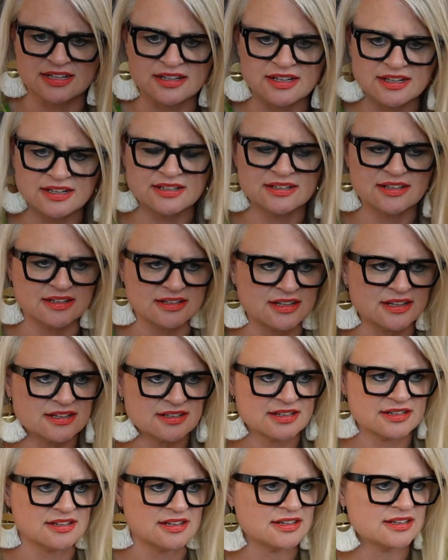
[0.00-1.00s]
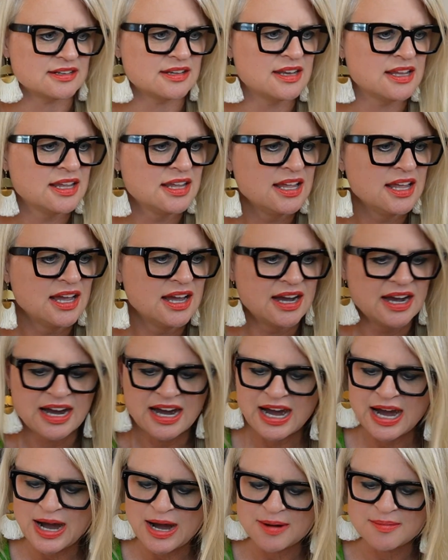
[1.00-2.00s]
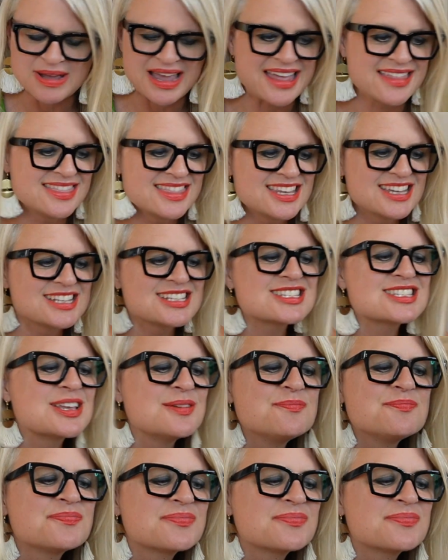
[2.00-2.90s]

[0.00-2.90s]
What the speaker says: on and on and on. And this,